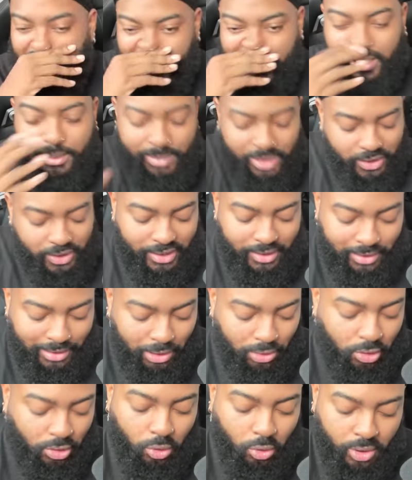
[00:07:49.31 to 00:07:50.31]
W E
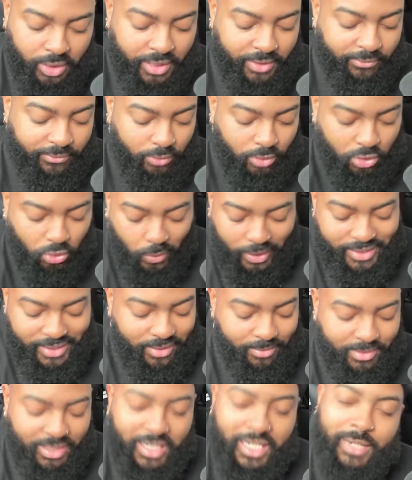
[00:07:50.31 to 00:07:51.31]
logo on it for quite
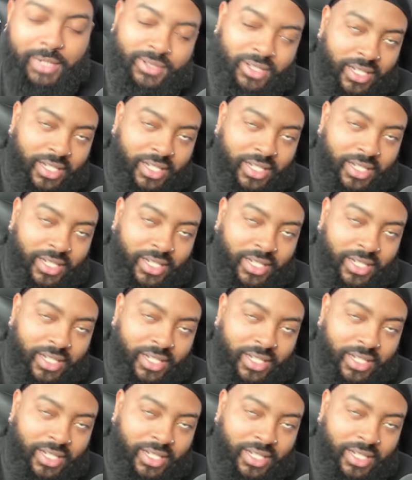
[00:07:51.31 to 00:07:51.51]
some time,